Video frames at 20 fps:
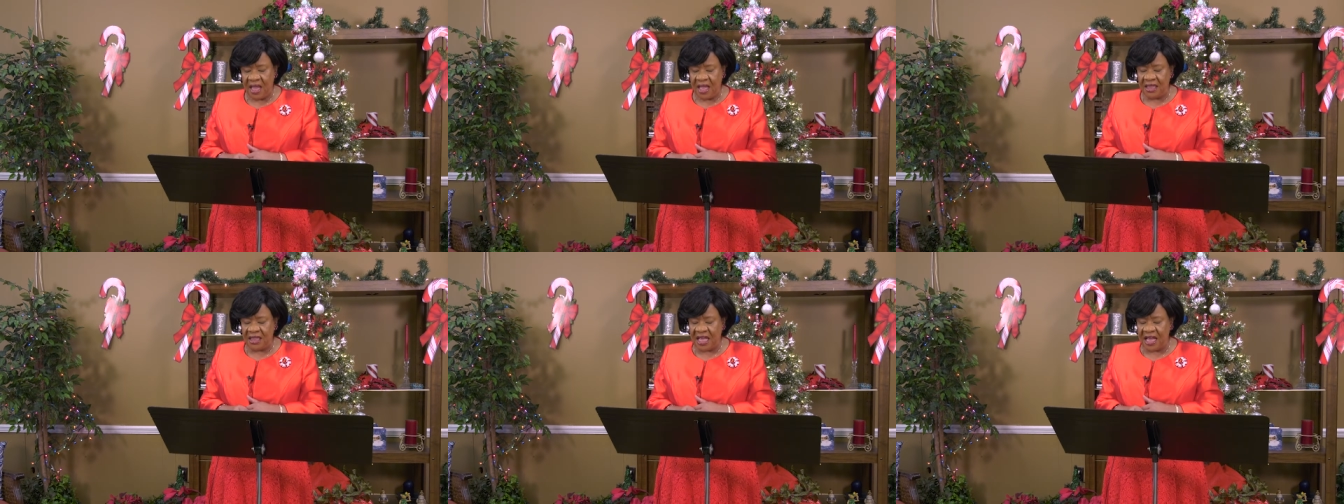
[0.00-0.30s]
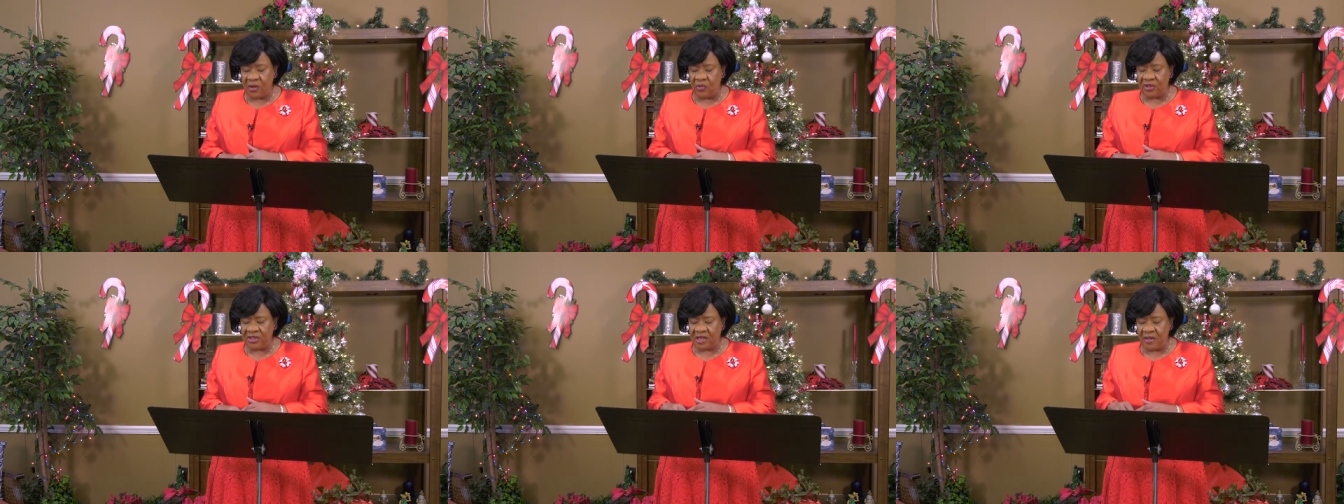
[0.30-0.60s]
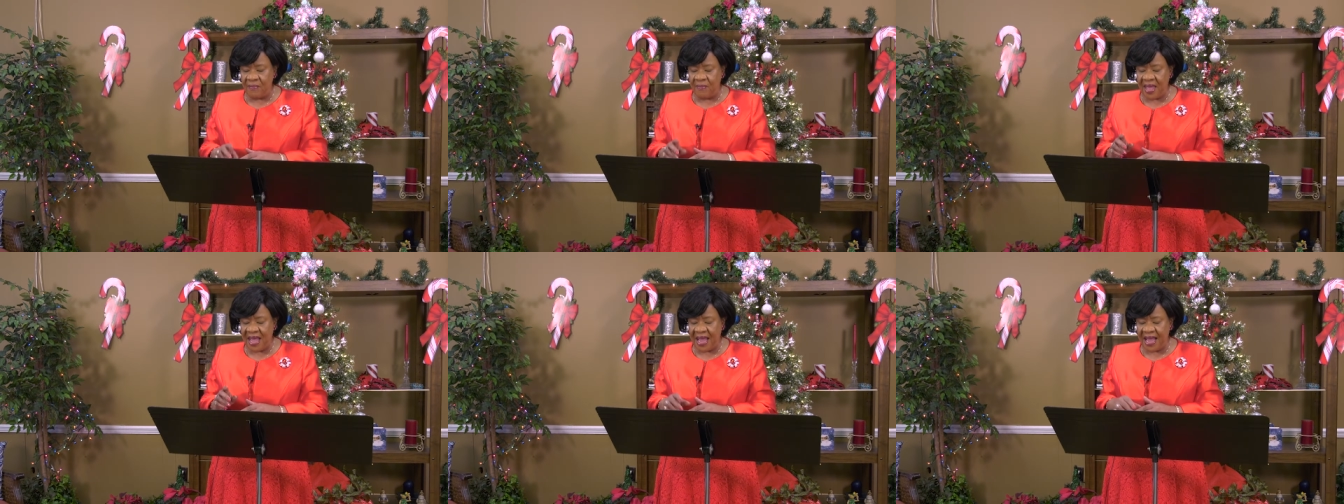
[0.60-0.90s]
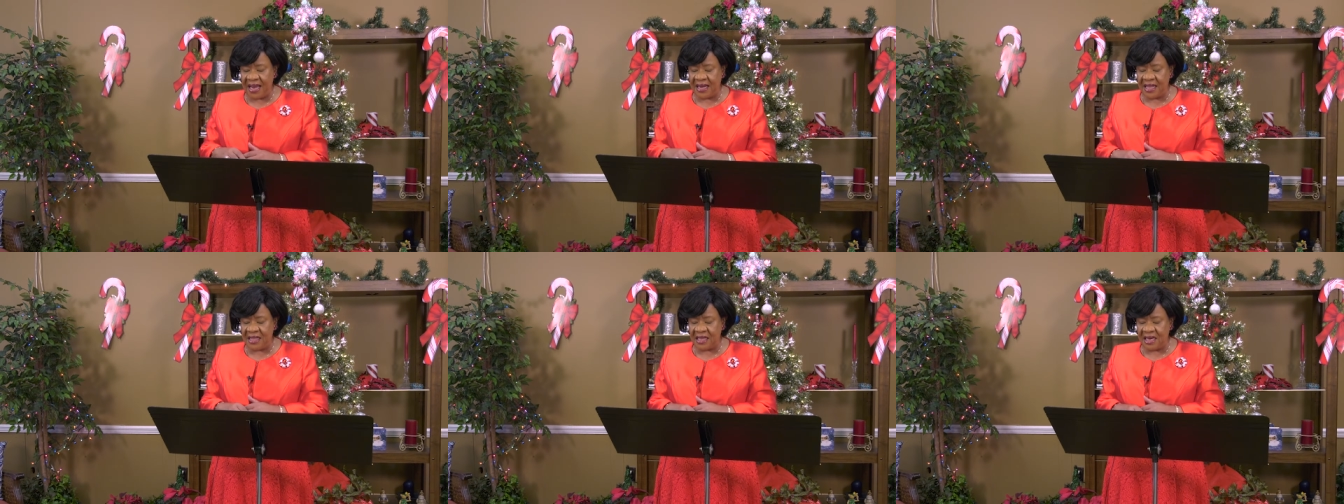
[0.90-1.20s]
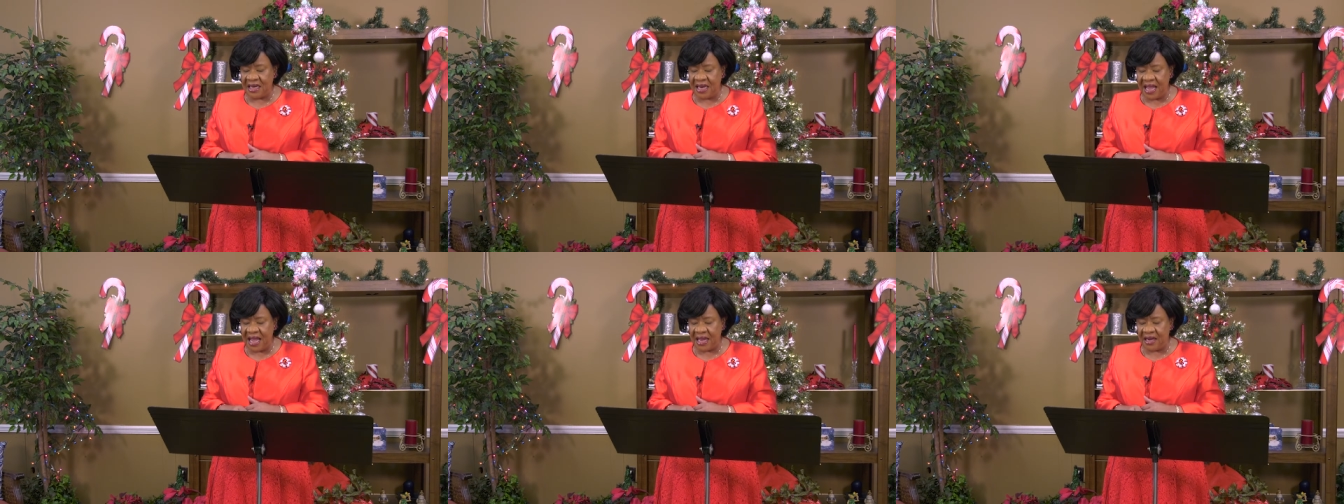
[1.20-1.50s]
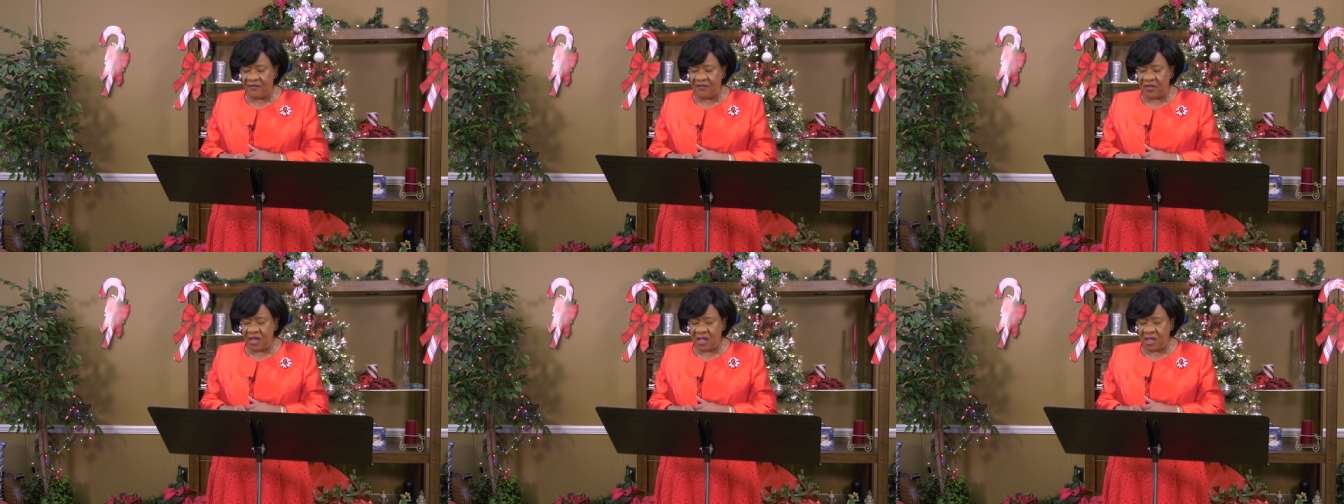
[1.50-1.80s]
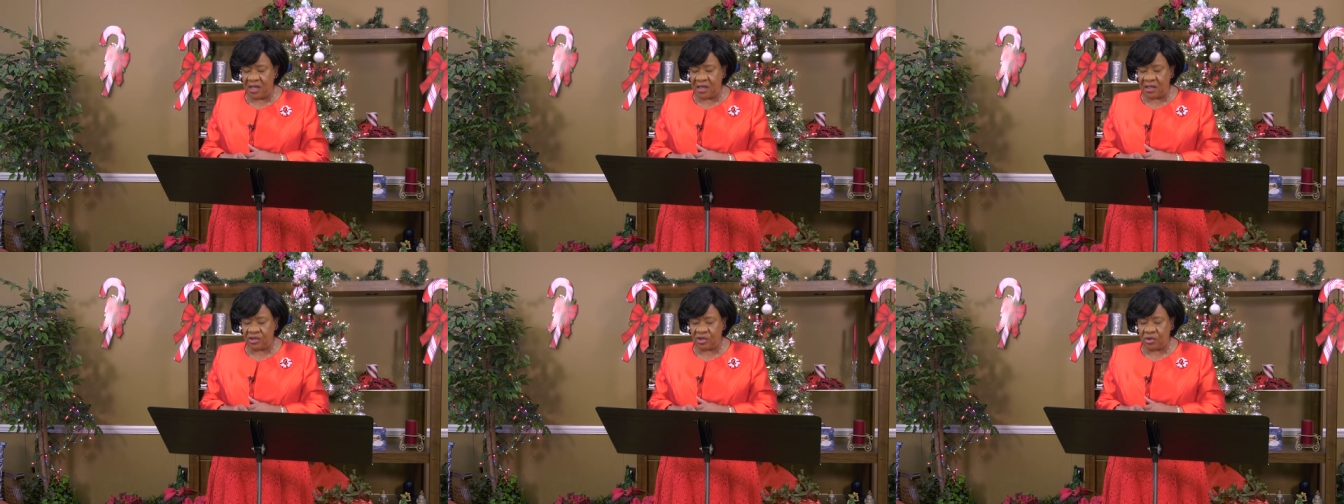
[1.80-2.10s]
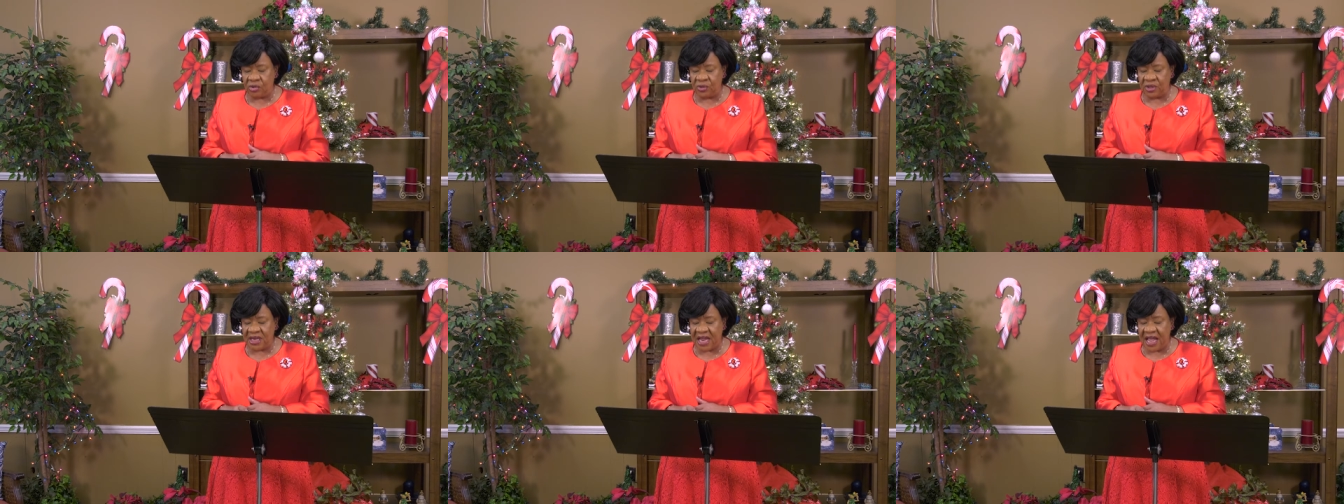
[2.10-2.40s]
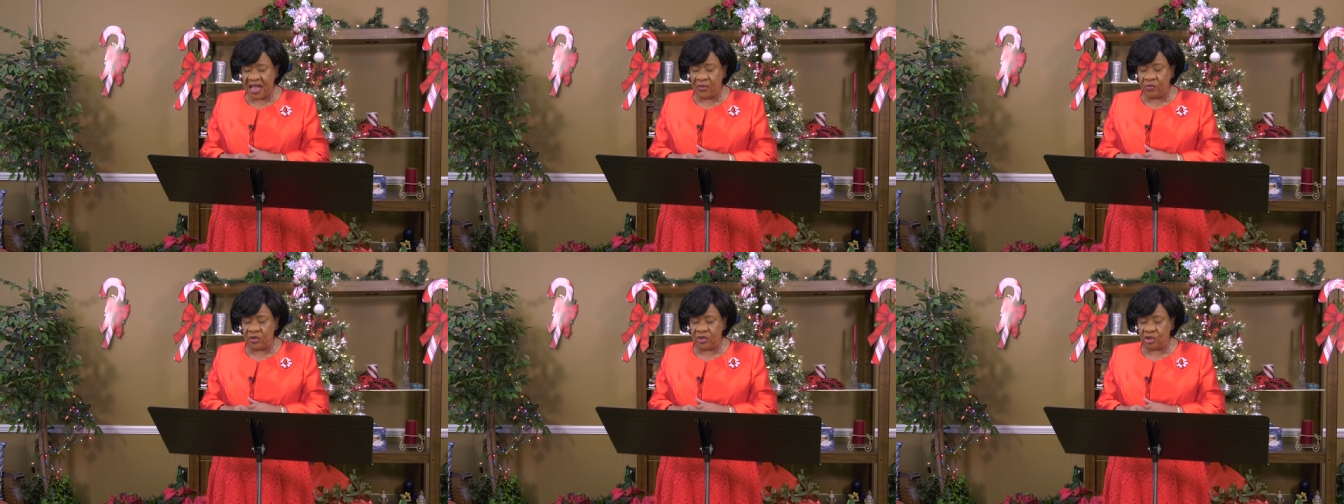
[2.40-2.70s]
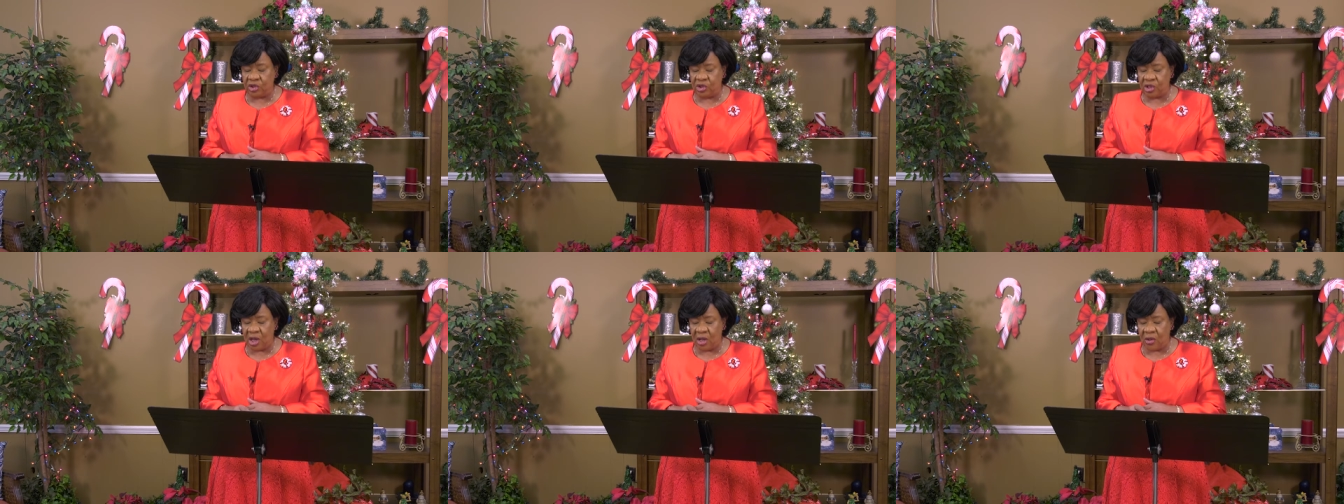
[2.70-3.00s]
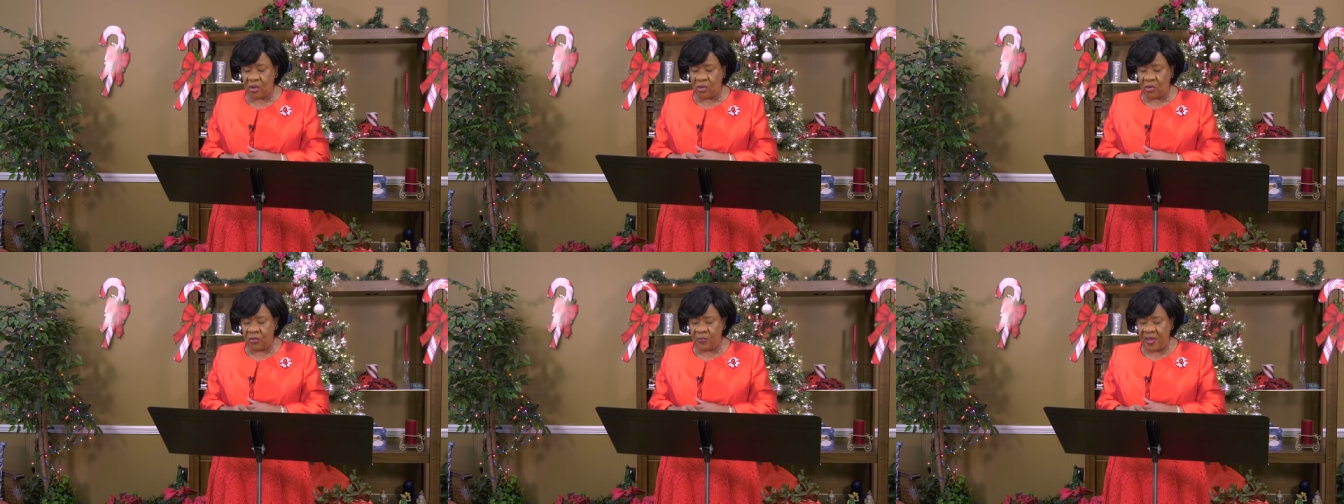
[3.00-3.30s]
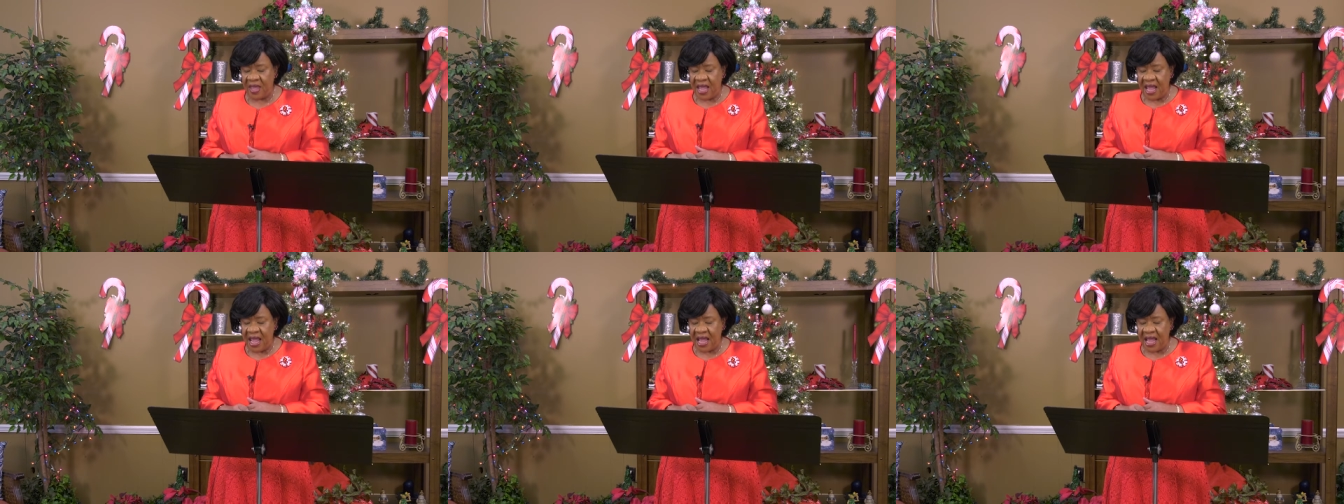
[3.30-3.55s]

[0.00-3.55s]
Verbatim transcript: There was a man in the land of Uz whose name was Job,